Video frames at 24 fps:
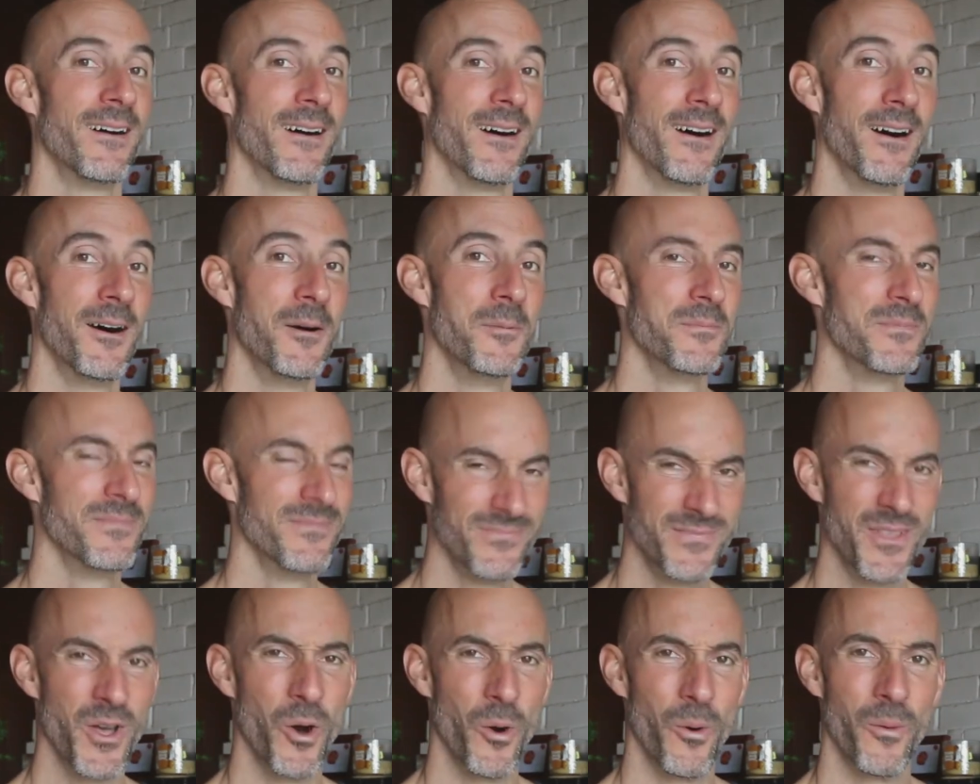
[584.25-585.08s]

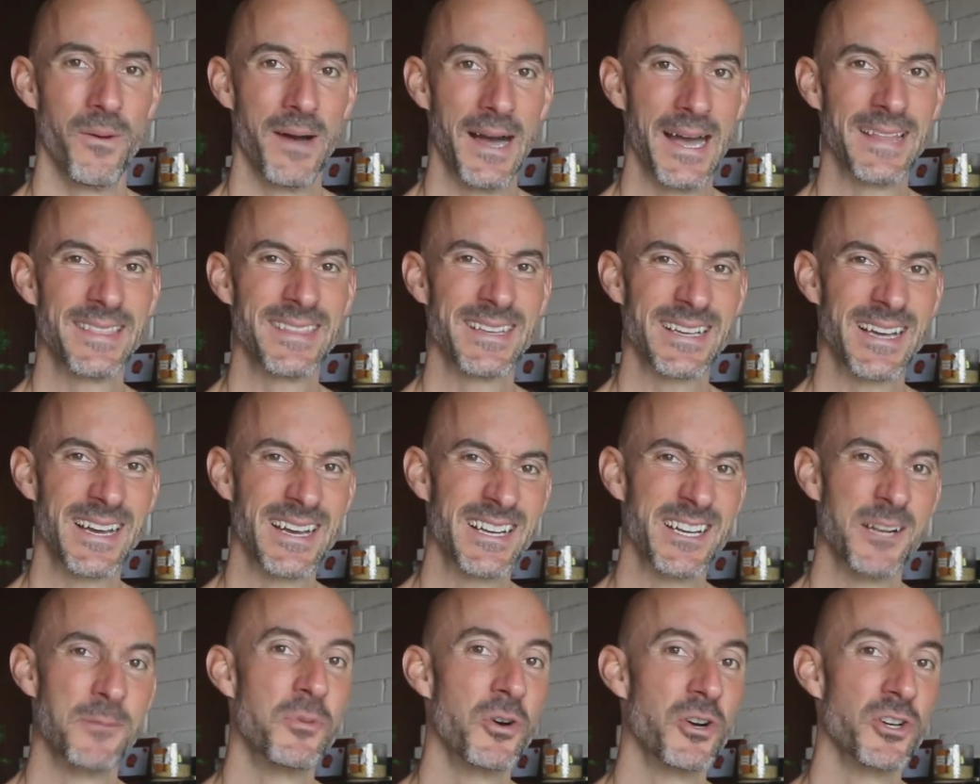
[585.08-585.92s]
No, I think I'm
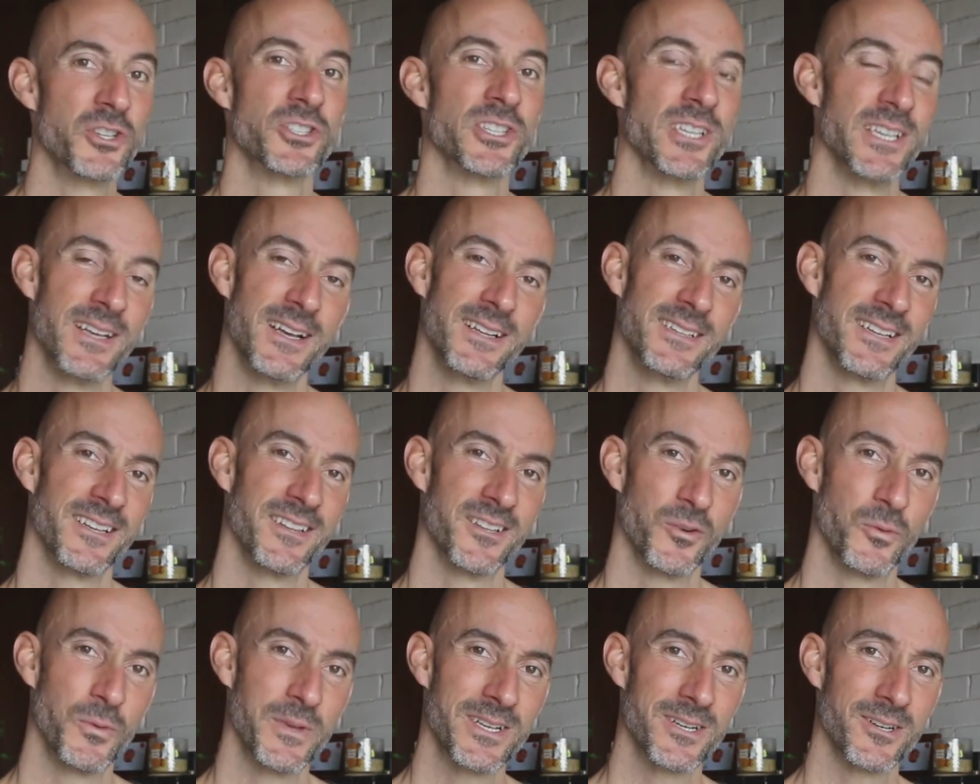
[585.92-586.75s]
gonna push it
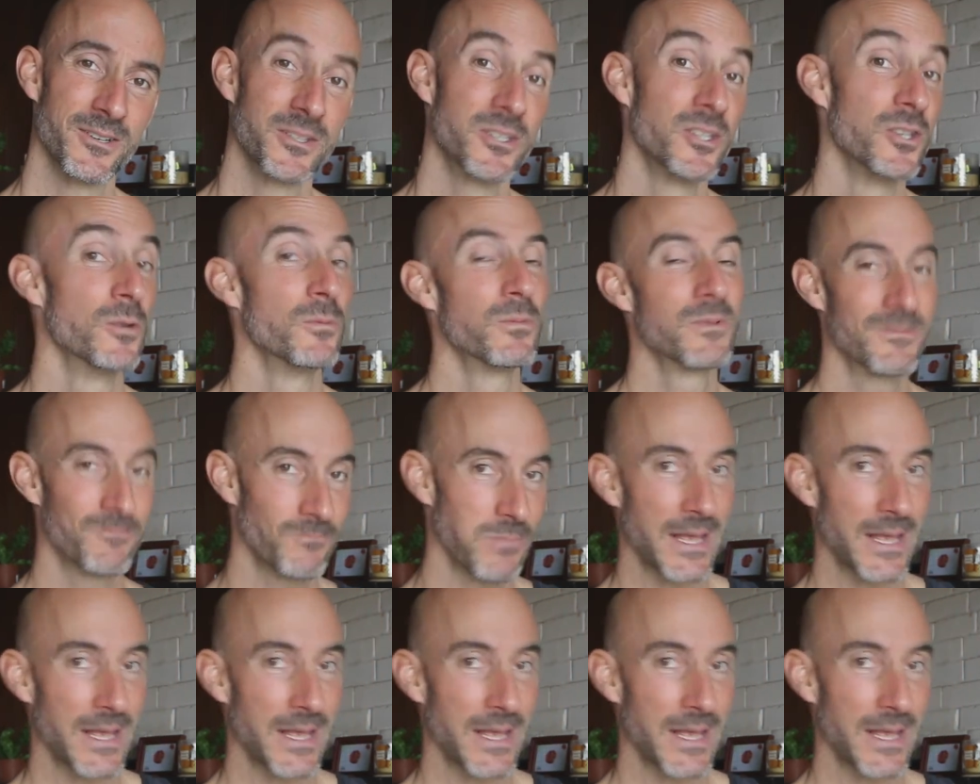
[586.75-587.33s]
another week or two.